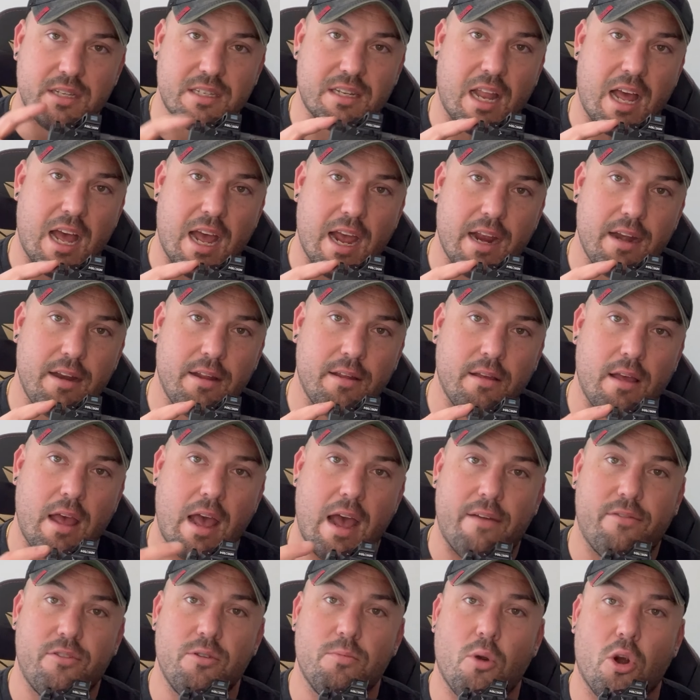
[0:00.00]
slide,
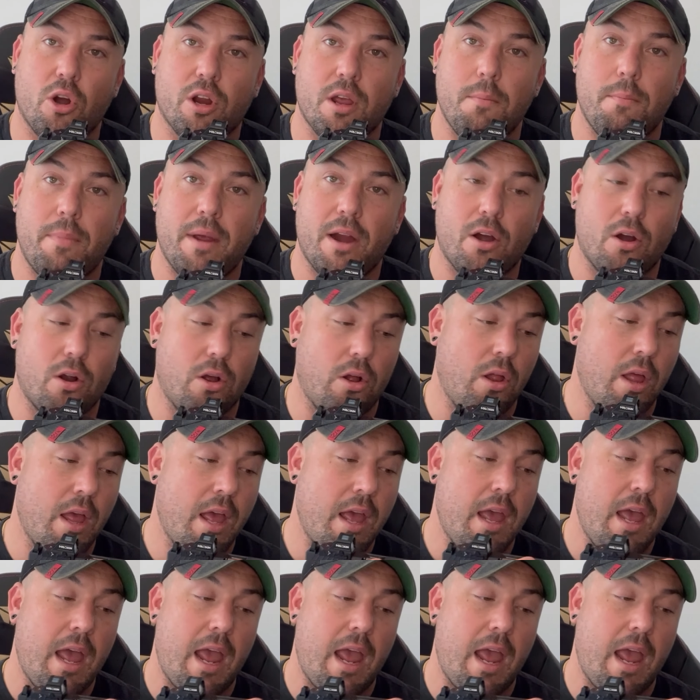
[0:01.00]
aftermarket barrel,